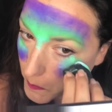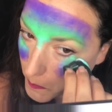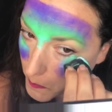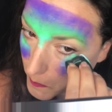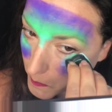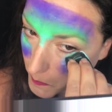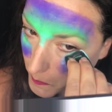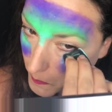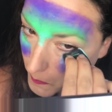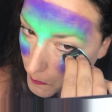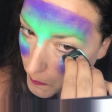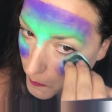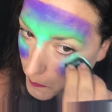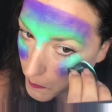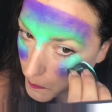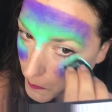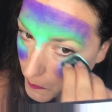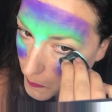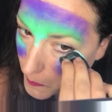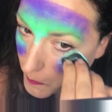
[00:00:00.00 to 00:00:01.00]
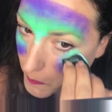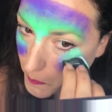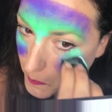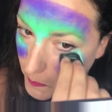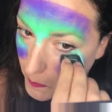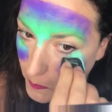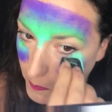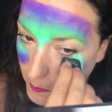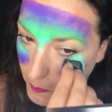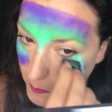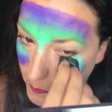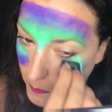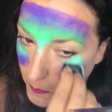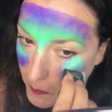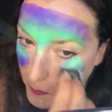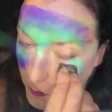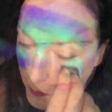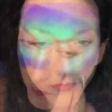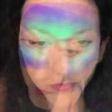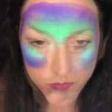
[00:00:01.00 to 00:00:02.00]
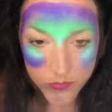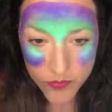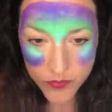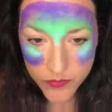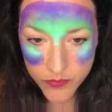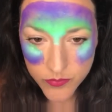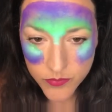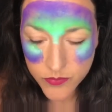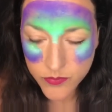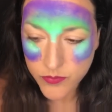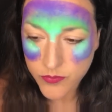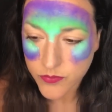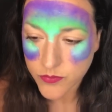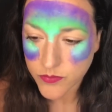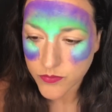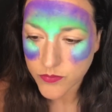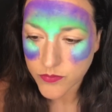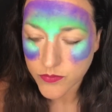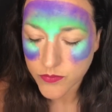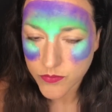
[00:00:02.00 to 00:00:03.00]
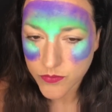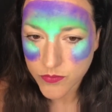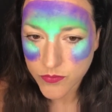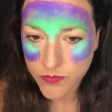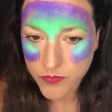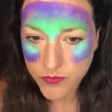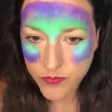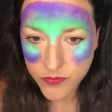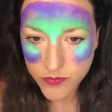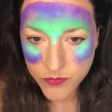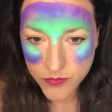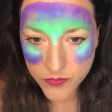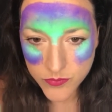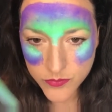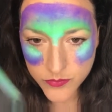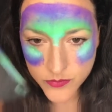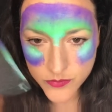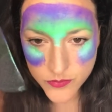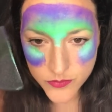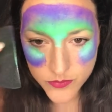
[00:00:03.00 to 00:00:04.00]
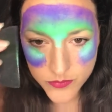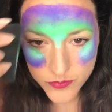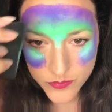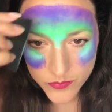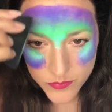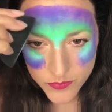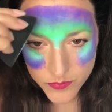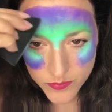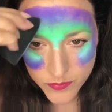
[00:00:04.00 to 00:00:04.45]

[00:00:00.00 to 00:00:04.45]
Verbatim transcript: so you might have to go over them a few times to get good coverage,